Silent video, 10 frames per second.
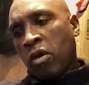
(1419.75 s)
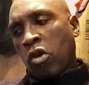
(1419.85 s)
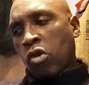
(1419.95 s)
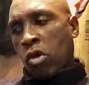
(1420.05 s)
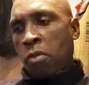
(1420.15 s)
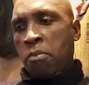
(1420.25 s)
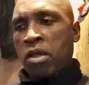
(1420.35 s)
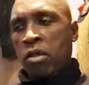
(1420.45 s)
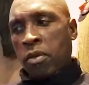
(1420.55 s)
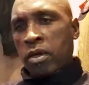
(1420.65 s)
So I miss
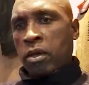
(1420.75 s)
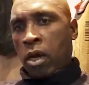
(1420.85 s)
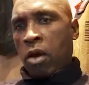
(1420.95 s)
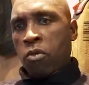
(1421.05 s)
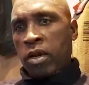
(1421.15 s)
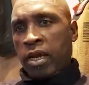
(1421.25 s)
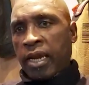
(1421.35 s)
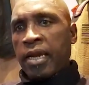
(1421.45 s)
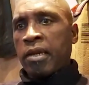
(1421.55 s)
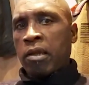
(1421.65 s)
my time with the
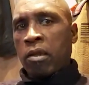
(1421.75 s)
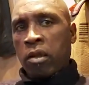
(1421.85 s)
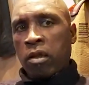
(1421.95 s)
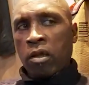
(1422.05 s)
kids.